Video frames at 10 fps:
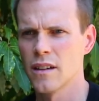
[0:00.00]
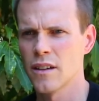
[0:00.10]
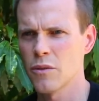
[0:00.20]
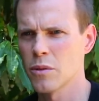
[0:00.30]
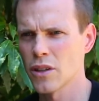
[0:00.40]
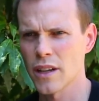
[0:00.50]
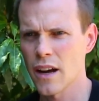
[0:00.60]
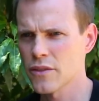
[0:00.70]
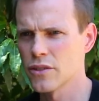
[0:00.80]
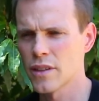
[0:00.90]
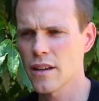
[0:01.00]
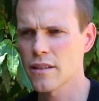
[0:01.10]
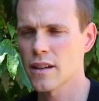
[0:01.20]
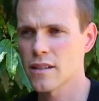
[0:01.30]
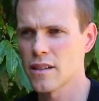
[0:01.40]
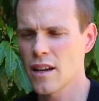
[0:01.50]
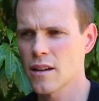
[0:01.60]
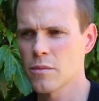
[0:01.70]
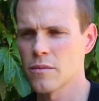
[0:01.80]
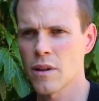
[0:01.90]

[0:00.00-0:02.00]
looking after your teeth? And I said, yeah,